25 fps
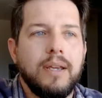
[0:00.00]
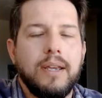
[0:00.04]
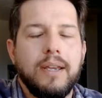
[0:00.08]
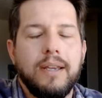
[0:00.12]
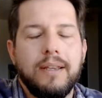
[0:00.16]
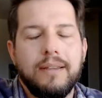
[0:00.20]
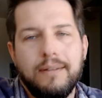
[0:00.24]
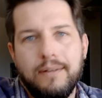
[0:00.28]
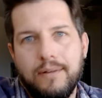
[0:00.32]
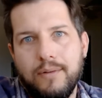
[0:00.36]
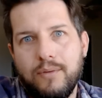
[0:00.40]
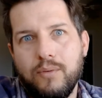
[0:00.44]

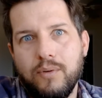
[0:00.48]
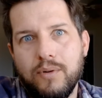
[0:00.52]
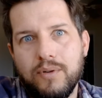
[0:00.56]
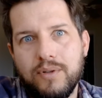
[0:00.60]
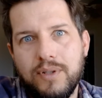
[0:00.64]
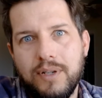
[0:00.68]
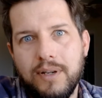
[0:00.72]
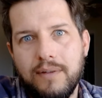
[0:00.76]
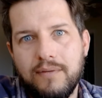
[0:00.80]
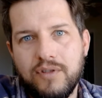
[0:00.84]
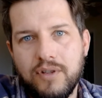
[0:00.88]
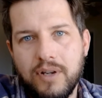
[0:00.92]
Then, of course,
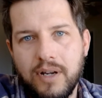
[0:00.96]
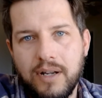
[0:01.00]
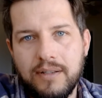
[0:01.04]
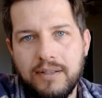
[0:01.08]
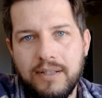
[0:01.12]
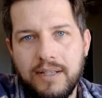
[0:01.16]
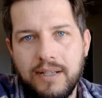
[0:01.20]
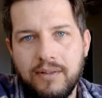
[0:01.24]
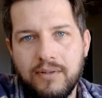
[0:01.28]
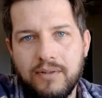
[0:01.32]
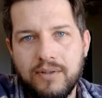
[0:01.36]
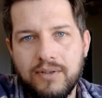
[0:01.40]
you have John
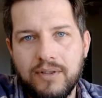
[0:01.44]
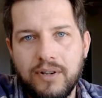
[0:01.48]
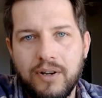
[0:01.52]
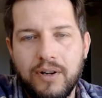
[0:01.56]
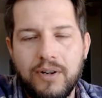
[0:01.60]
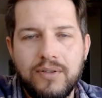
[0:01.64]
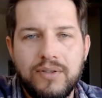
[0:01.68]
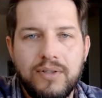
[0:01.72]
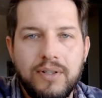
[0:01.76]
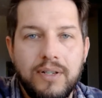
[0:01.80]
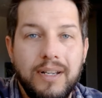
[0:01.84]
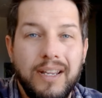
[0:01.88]
Singer
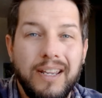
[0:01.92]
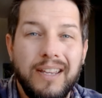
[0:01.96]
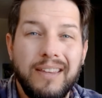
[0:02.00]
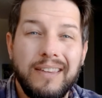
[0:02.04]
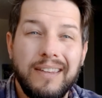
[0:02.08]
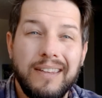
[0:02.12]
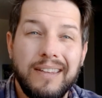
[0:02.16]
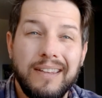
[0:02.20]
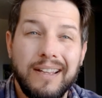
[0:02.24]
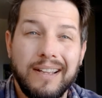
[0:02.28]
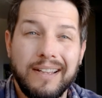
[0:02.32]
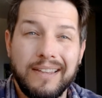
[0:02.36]
Sargent, and
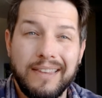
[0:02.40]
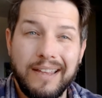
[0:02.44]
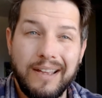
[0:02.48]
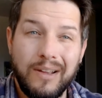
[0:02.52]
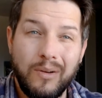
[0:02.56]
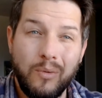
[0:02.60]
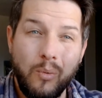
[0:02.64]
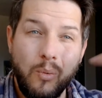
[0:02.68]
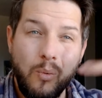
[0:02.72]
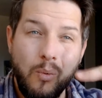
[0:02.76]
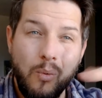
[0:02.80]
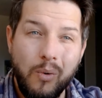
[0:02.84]
then like
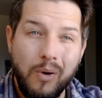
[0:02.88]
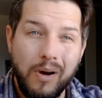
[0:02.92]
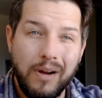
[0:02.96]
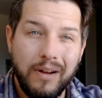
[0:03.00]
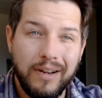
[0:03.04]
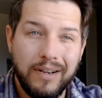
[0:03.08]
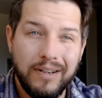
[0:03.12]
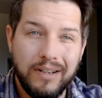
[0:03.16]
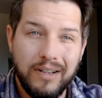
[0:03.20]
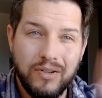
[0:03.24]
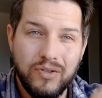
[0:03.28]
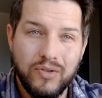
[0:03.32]
that
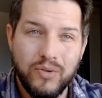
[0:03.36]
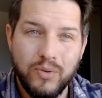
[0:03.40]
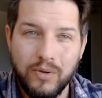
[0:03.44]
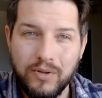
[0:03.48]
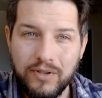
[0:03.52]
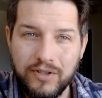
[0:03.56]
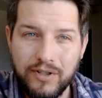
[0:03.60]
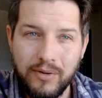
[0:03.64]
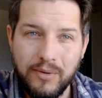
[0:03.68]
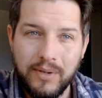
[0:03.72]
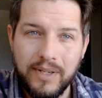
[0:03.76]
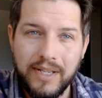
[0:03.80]
one
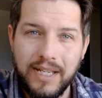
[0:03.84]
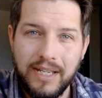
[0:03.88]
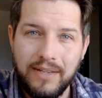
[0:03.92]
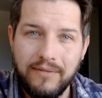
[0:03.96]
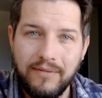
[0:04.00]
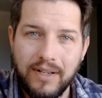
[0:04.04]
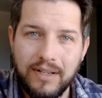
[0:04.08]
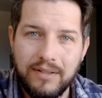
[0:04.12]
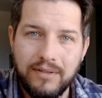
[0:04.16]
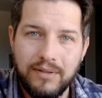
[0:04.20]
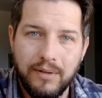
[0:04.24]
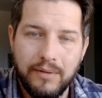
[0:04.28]
Georgia
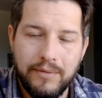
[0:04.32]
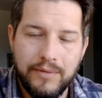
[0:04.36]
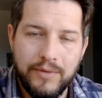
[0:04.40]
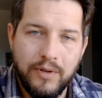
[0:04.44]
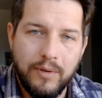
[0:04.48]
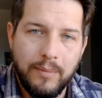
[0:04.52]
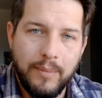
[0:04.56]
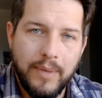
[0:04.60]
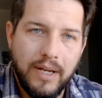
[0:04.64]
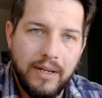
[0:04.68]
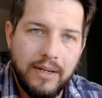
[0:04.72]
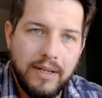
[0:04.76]
O'Keeffe I told you
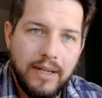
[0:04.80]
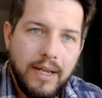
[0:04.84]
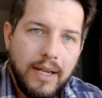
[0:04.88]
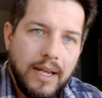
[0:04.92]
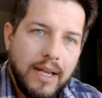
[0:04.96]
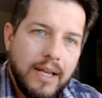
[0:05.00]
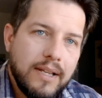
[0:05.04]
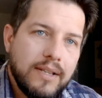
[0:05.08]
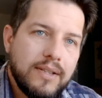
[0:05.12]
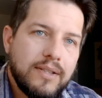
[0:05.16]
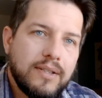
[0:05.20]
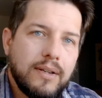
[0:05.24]
about.
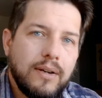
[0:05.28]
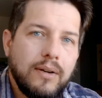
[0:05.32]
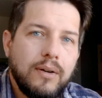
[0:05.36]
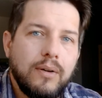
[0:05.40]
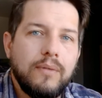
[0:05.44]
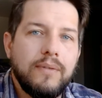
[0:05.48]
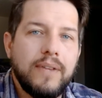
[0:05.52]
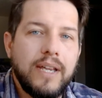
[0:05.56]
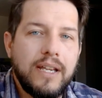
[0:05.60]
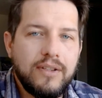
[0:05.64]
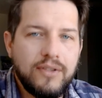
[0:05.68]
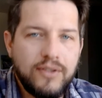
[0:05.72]
So
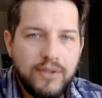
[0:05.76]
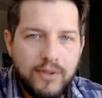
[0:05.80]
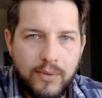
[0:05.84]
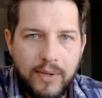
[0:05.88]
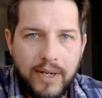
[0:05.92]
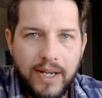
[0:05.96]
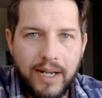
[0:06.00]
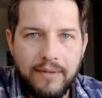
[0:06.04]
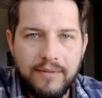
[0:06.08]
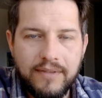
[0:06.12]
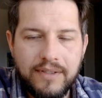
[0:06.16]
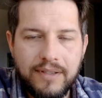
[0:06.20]
they do
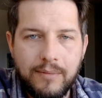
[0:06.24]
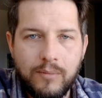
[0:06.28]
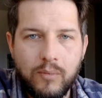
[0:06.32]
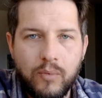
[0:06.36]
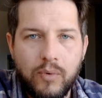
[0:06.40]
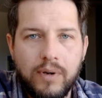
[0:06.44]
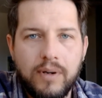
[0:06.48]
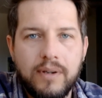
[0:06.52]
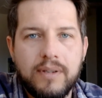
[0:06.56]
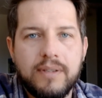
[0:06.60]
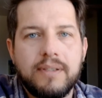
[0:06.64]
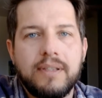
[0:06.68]
have some
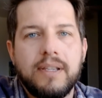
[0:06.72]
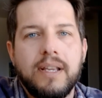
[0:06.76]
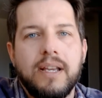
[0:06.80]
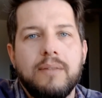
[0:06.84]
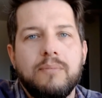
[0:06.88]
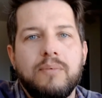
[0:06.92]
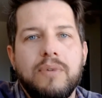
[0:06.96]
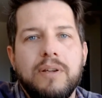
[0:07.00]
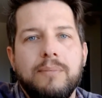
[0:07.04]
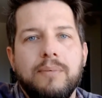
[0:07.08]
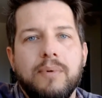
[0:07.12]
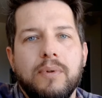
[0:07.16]
works
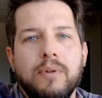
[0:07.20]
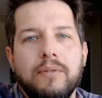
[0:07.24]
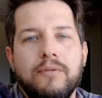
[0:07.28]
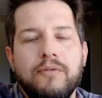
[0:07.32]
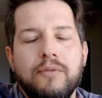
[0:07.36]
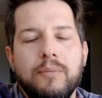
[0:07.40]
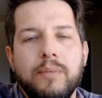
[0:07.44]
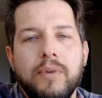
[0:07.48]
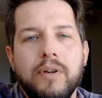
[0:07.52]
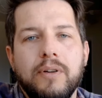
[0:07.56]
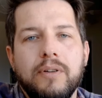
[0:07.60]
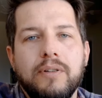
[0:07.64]
that people are
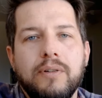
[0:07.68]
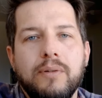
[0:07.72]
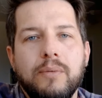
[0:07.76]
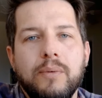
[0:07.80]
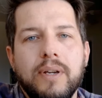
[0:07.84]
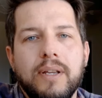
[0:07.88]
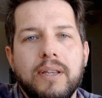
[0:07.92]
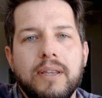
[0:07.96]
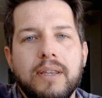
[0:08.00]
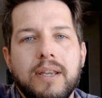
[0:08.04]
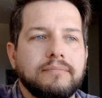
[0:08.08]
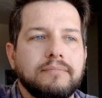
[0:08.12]
familiar
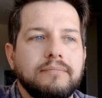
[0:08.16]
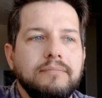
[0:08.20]
with.